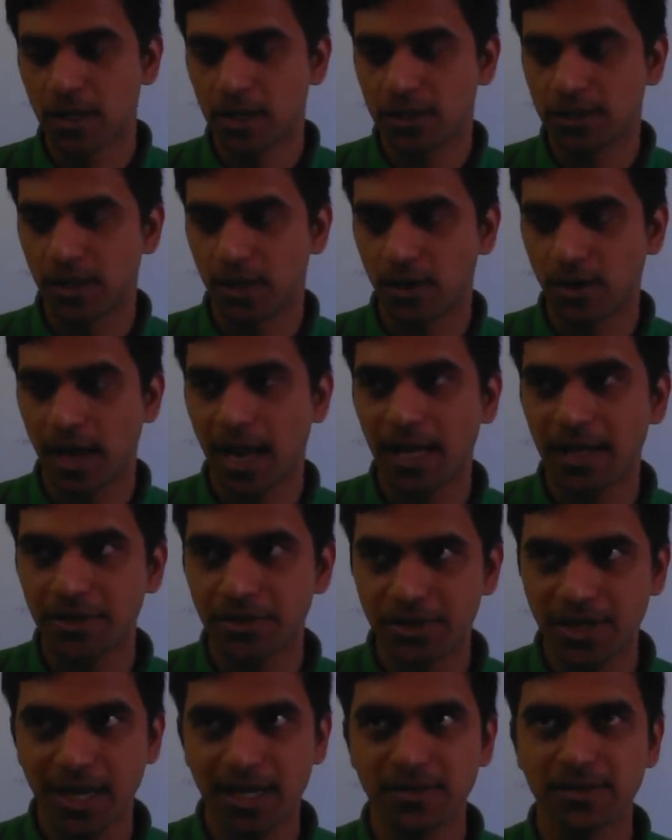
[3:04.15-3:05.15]
So
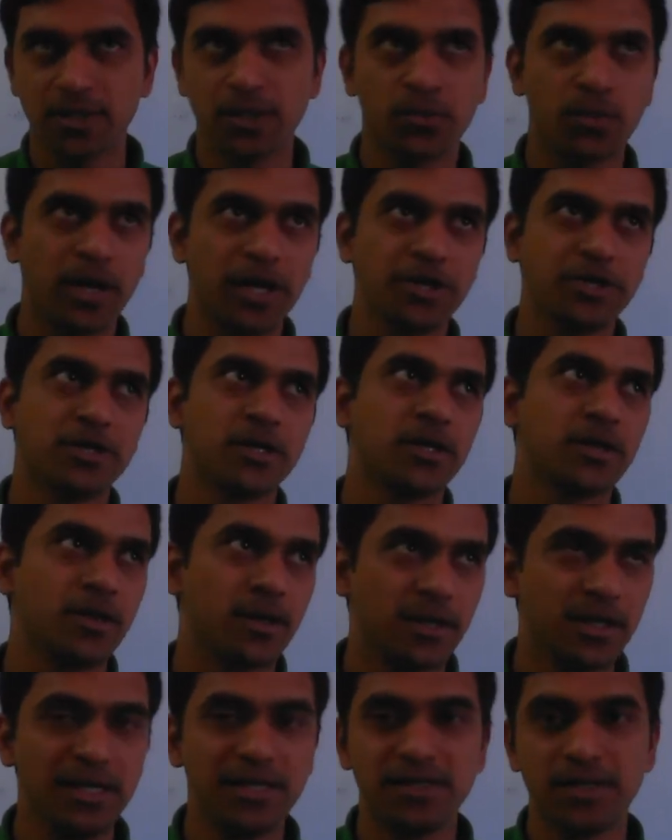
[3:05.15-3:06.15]
Einstein's
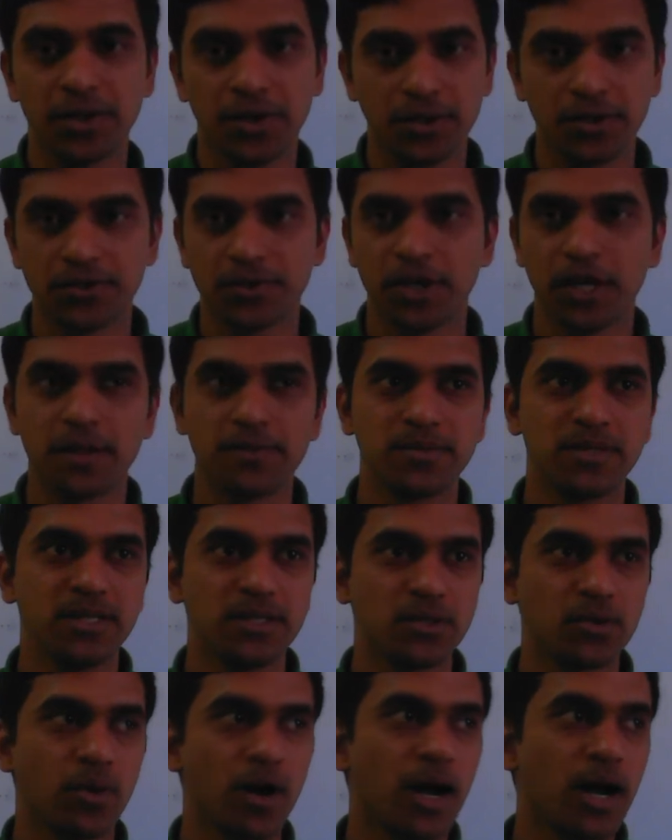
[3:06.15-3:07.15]
equation E is equals to mc
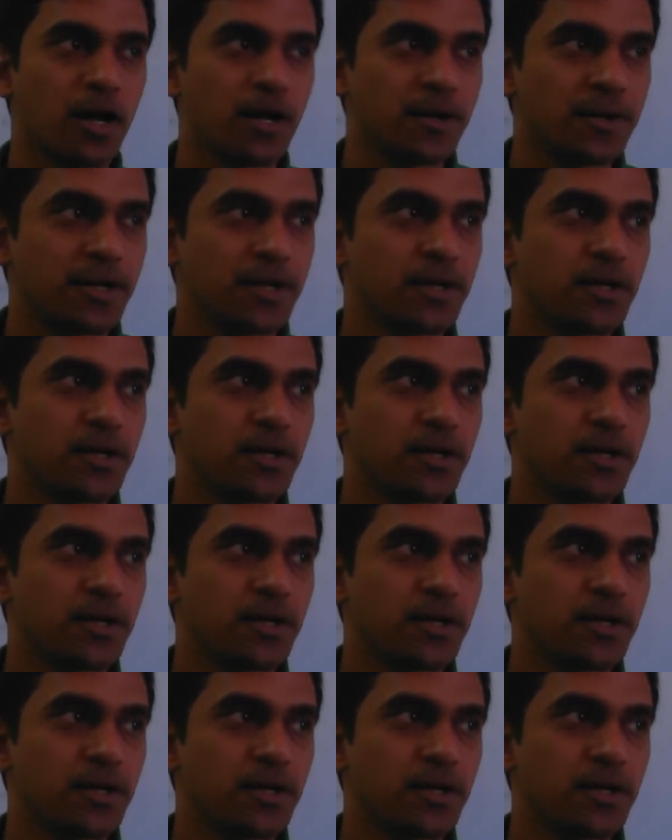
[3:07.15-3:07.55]
square.